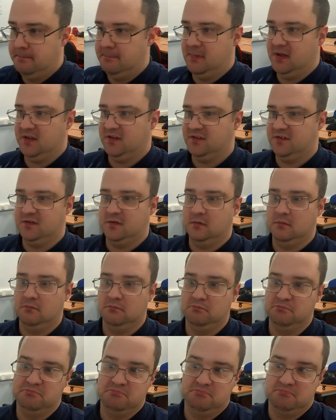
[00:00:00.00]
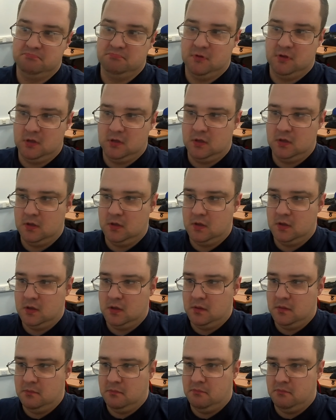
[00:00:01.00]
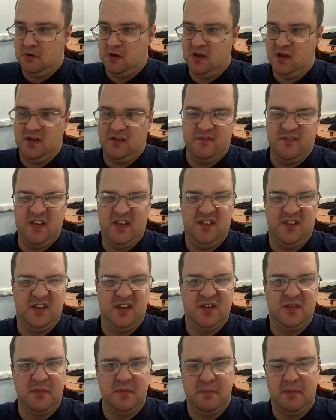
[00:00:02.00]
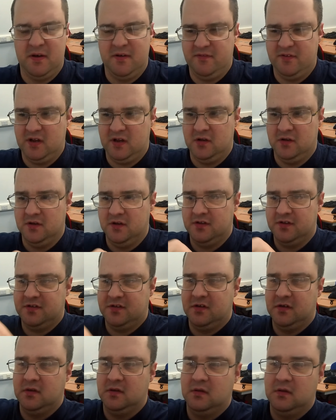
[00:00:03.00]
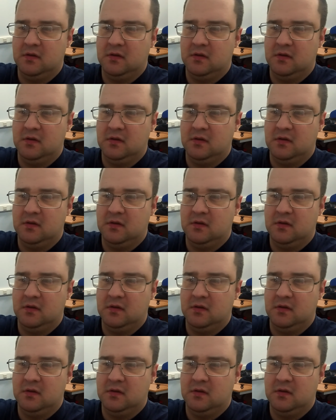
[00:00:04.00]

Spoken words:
makes my life easier, to be perfectly honest.